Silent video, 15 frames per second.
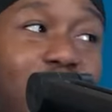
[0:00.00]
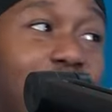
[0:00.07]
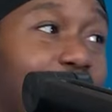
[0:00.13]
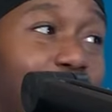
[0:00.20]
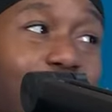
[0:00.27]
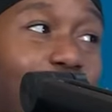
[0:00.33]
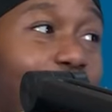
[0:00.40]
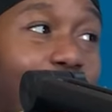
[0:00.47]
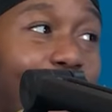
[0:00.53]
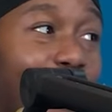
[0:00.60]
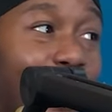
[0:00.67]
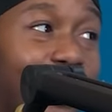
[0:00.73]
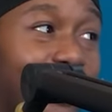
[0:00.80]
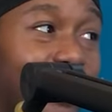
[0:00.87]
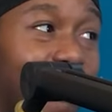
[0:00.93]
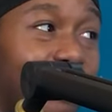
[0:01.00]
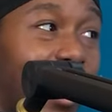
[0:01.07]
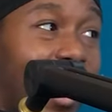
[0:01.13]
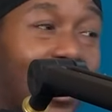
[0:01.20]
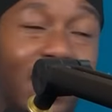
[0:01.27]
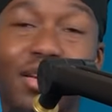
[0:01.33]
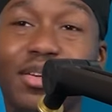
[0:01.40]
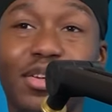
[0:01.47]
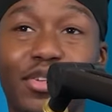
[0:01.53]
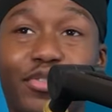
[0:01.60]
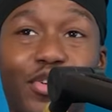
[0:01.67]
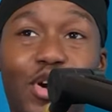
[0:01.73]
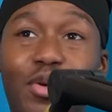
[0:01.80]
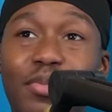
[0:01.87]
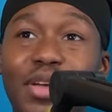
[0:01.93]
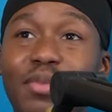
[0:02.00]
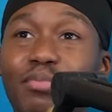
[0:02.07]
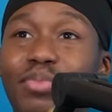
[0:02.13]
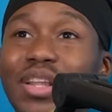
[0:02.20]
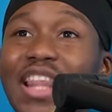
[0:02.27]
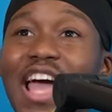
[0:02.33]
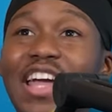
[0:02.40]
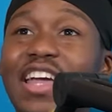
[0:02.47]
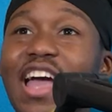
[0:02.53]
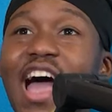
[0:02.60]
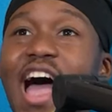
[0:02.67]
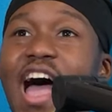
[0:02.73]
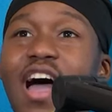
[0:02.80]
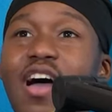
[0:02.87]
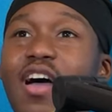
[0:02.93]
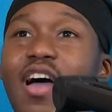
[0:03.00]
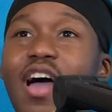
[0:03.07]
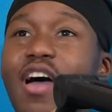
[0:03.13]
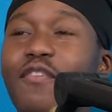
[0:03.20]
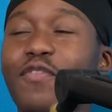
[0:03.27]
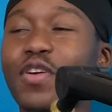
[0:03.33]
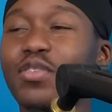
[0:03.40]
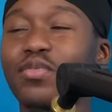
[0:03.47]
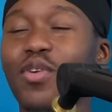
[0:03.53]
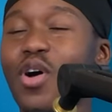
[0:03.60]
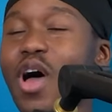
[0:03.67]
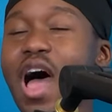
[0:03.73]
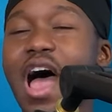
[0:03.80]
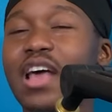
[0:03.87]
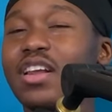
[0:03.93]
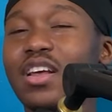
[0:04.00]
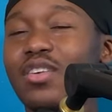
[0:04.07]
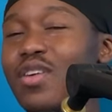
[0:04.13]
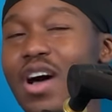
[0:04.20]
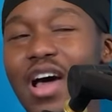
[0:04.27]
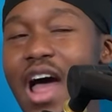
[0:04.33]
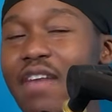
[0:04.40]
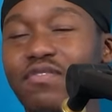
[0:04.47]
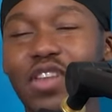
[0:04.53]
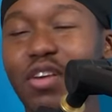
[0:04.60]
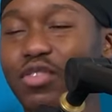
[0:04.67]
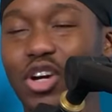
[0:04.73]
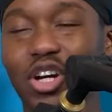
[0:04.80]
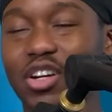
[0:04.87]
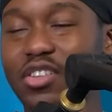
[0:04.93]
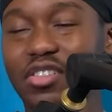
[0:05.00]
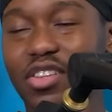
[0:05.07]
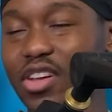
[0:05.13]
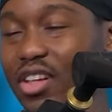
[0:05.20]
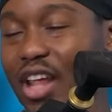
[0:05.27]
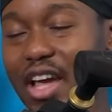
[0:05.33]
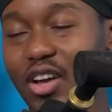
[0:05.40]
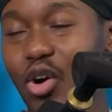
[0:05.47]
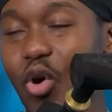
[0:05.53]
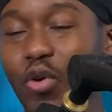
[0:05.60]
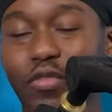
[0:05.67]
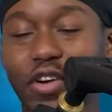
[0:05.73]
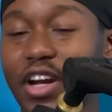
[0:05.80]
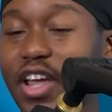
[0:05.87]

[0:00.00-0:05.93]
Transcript: be with one person but You feel me? But like, first of all, I don't. I, I never understood like going for the